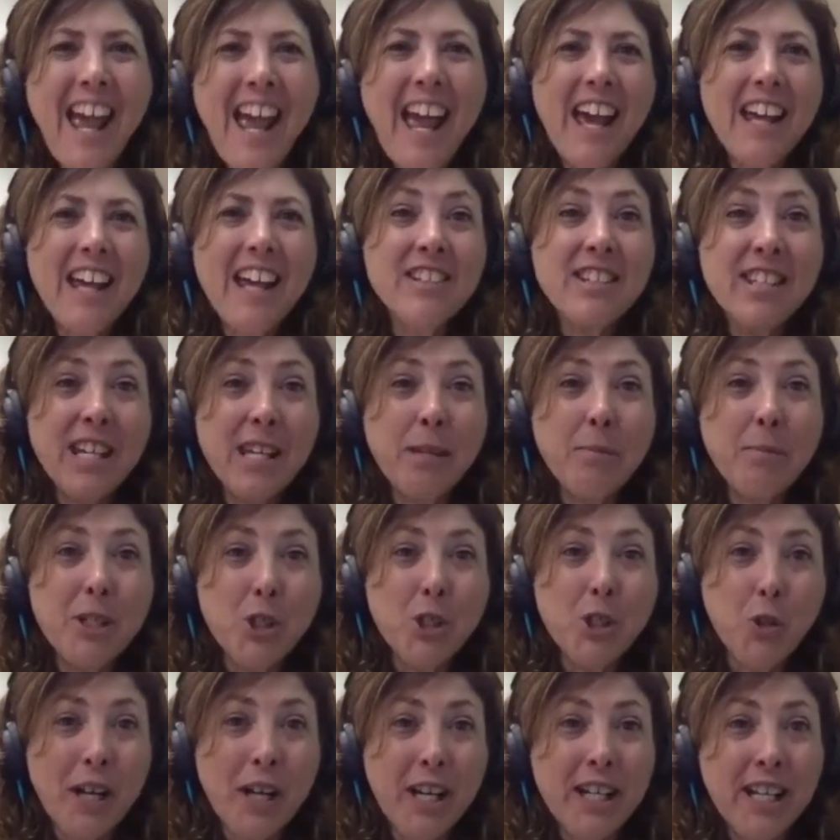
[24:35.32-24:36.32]
And Team in
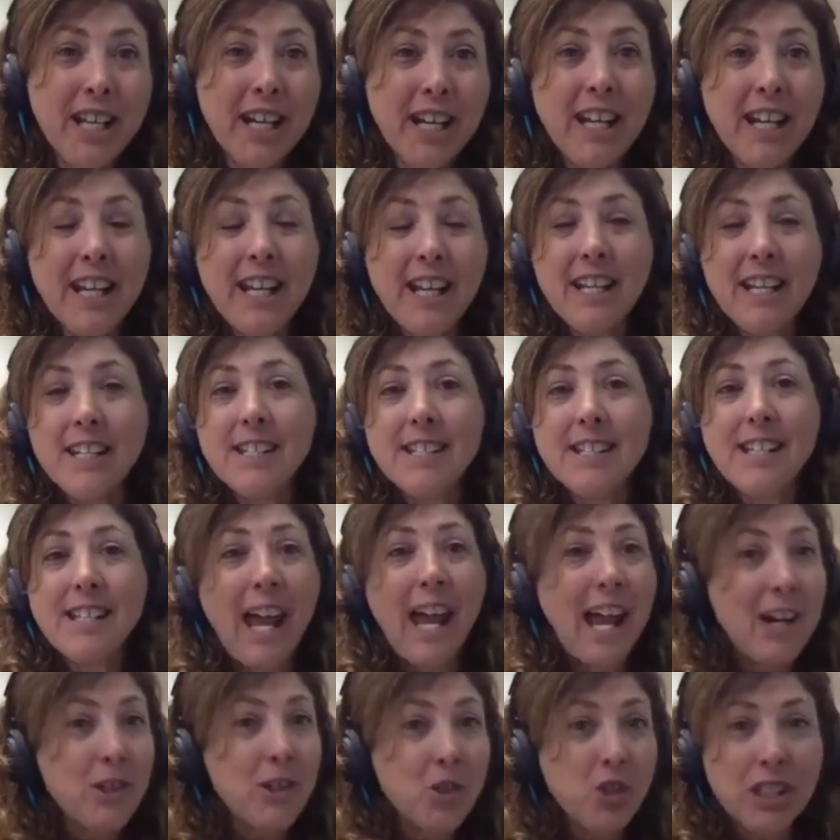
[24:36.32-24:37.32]
Training is
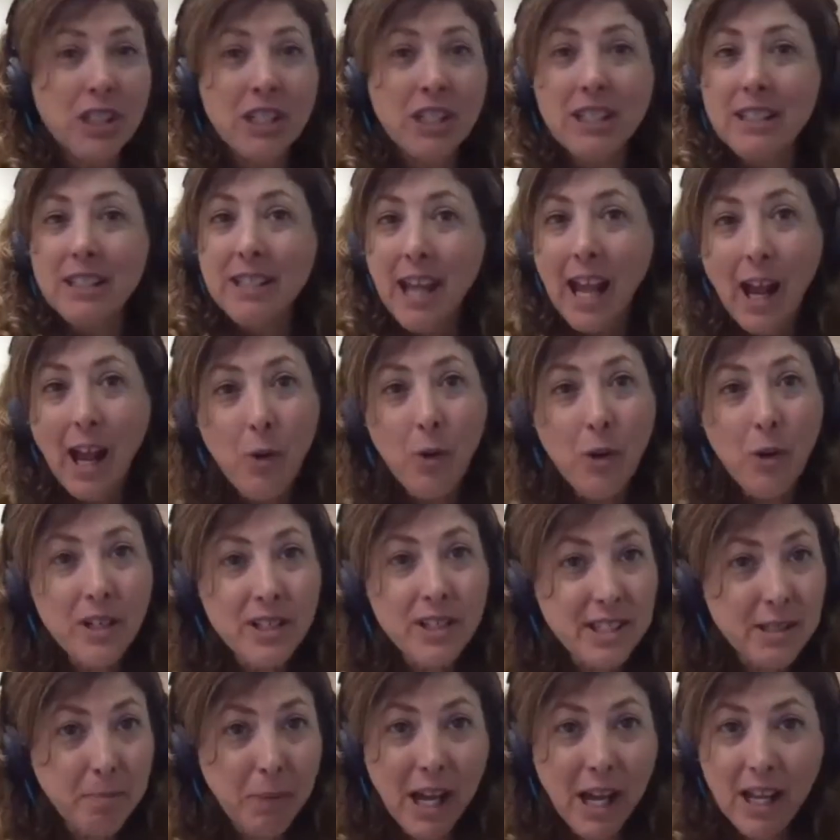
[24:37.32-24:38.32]
actually now a
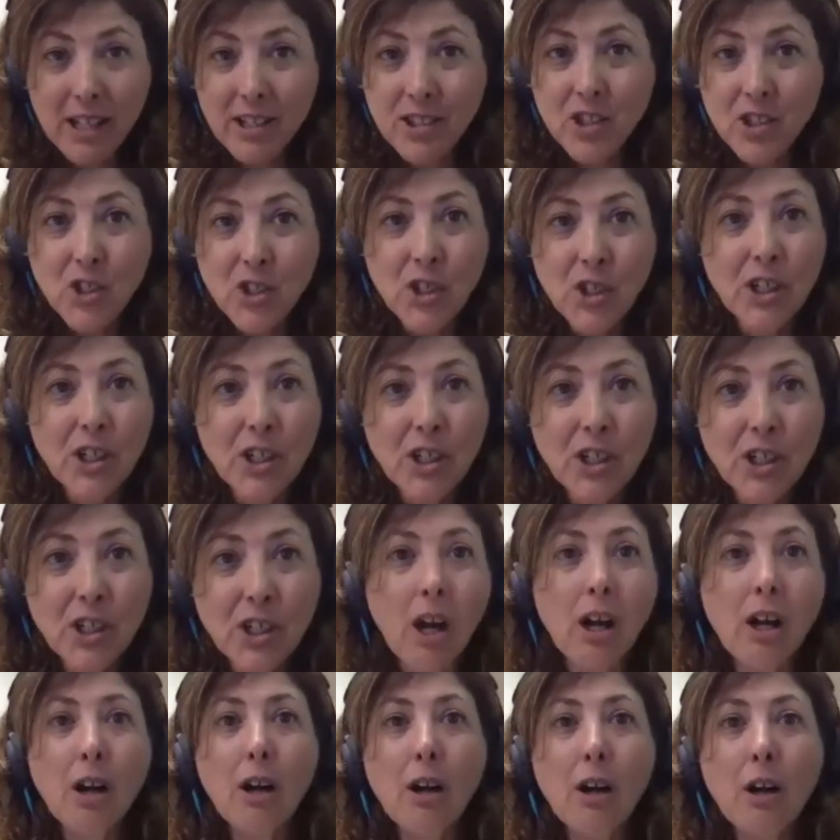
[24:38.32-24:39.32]
sponsor
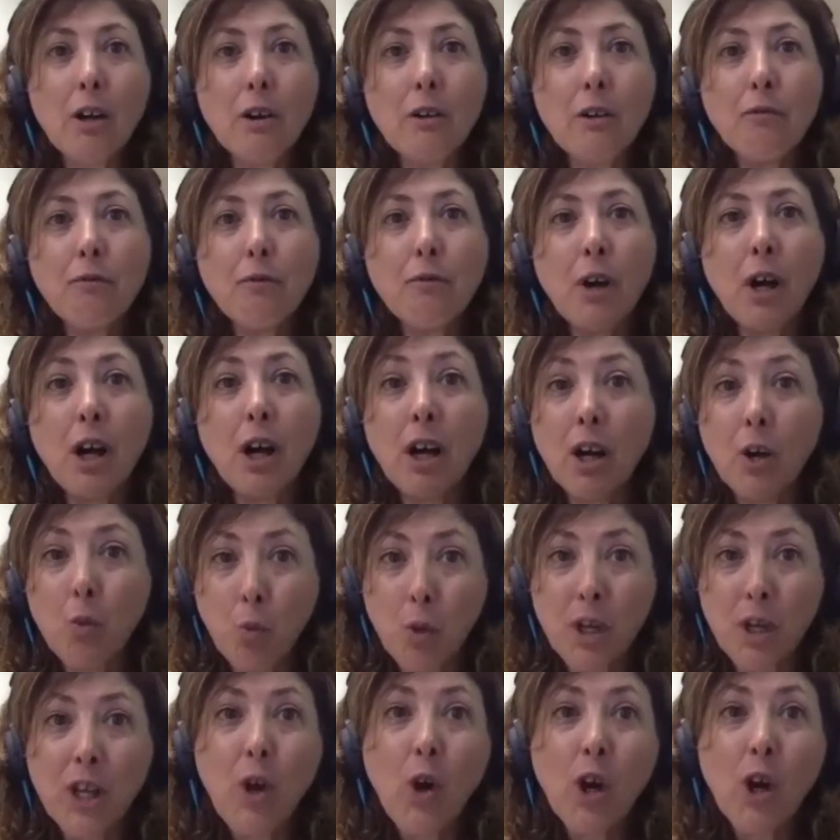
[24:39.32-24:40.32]
of
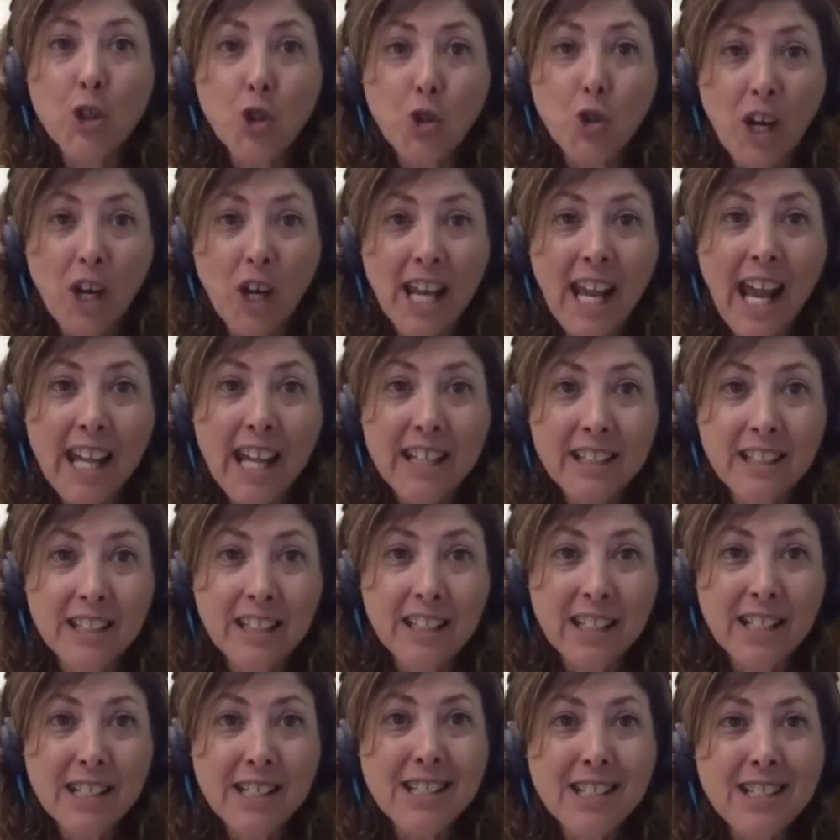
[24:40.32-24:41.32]
We Are
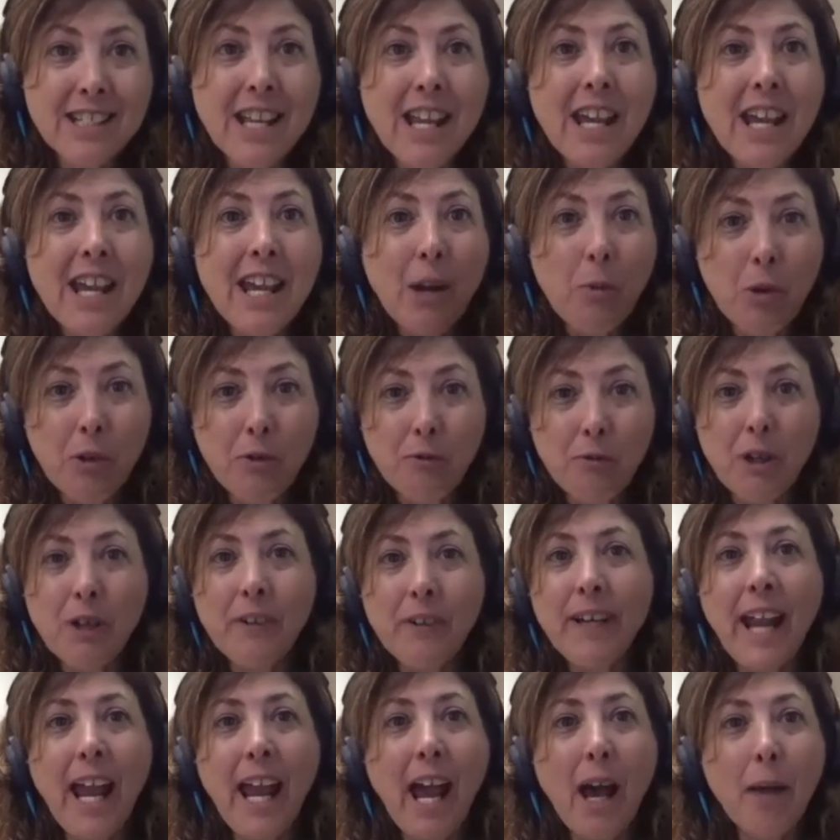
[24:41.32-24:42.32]
Triathletes, and we're
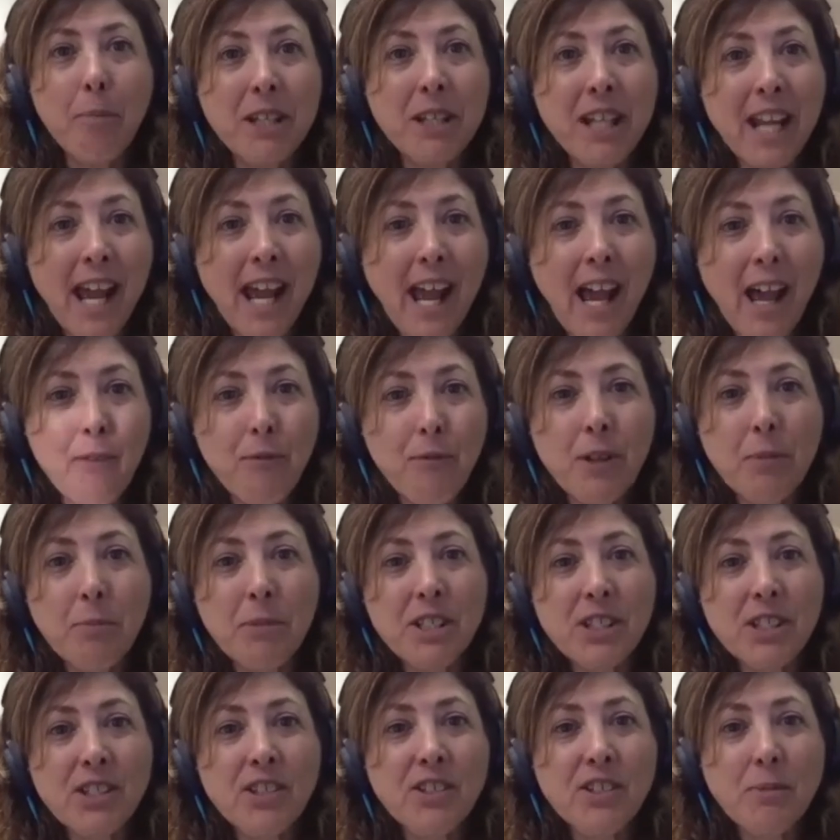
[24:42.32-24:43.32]
very happy to have them
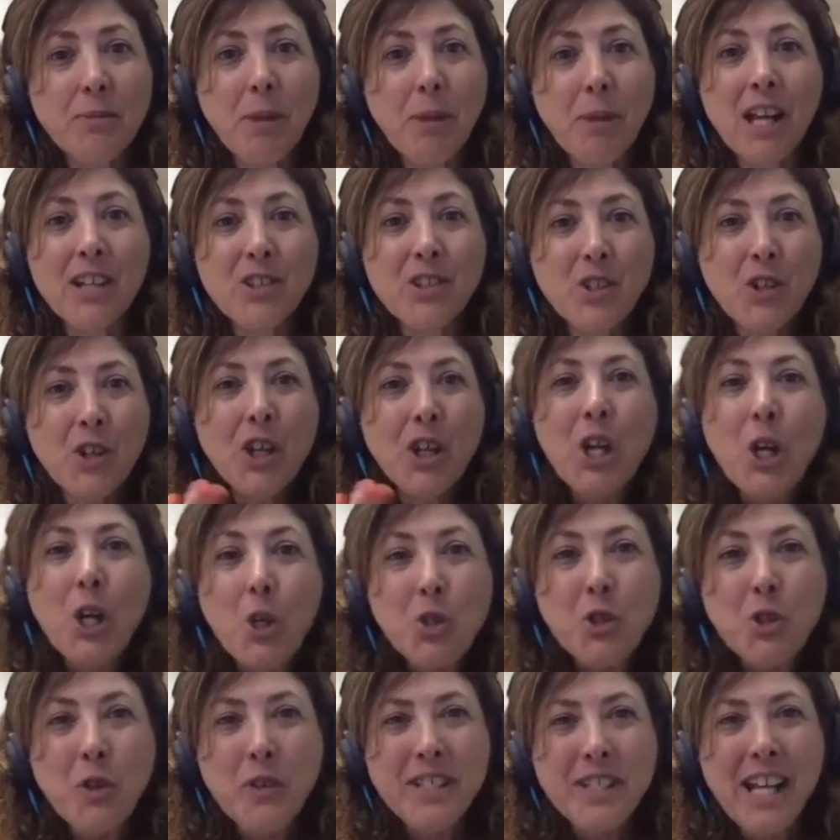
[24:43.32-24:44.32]
as a sponsor.
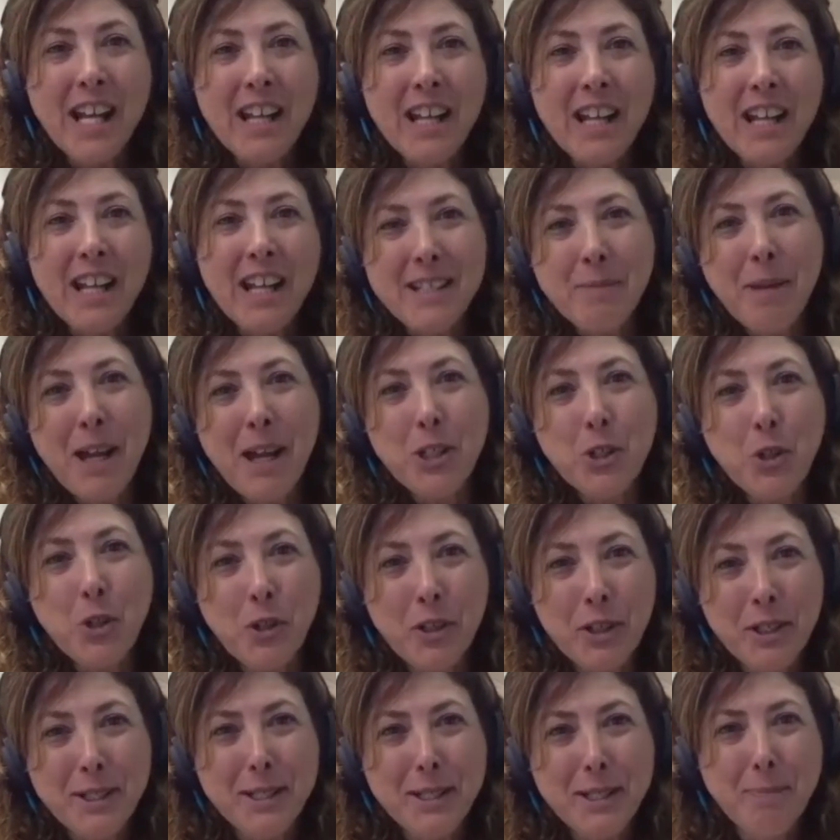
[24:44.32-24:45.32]
So tell us about
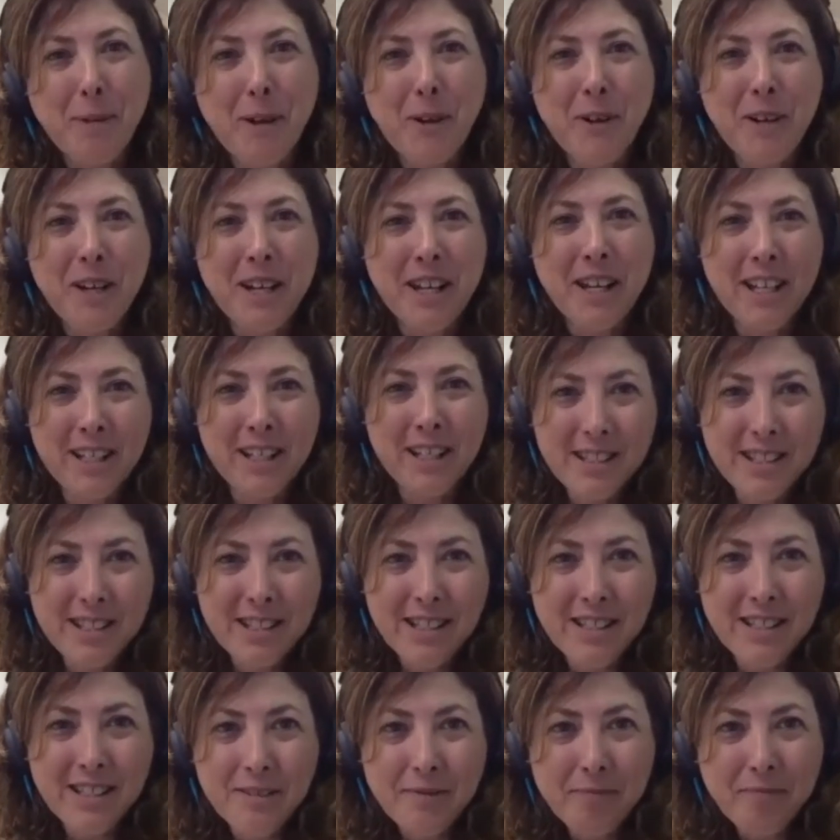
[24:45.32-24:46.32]
your
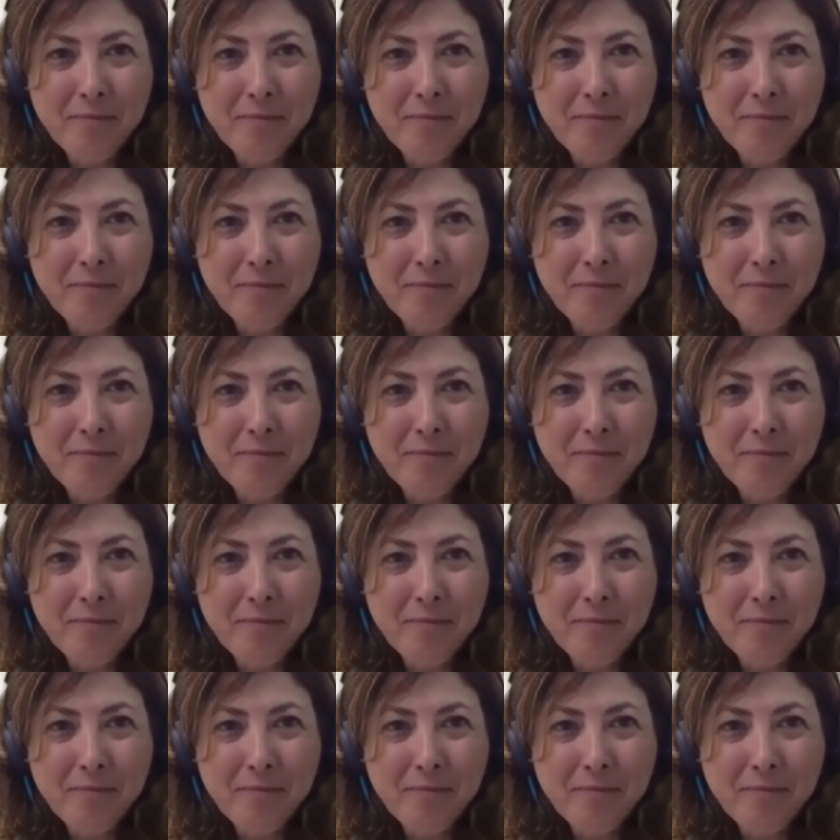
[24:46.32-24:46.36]
experience.